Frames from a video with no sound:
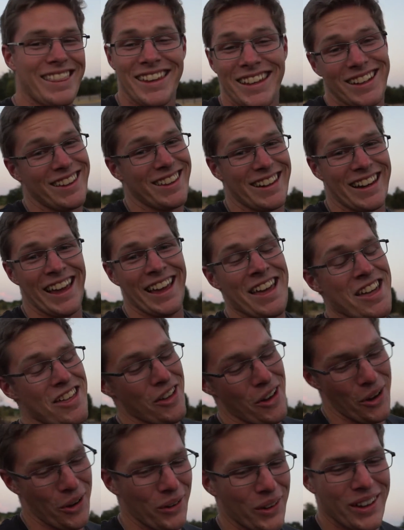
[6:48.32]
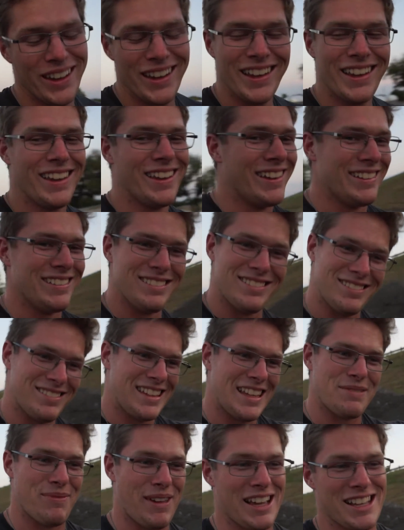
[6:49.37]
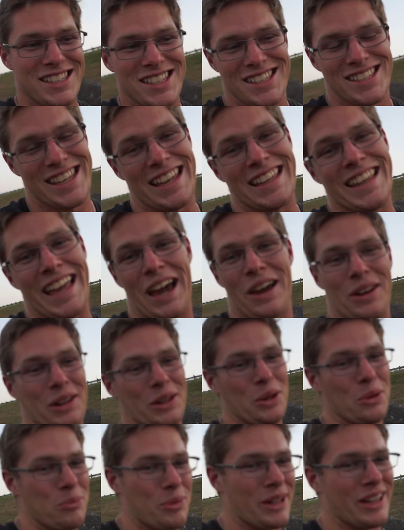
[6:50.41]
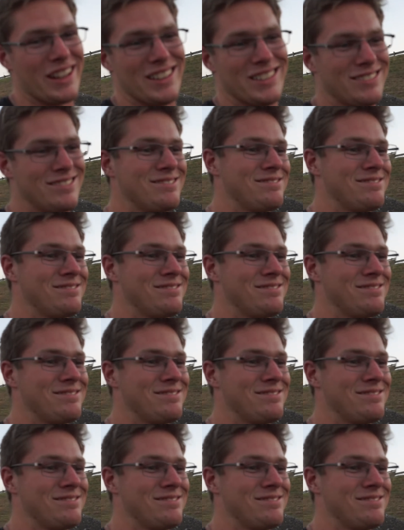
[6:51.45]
the end of the day though, it makes it stand out a little bit.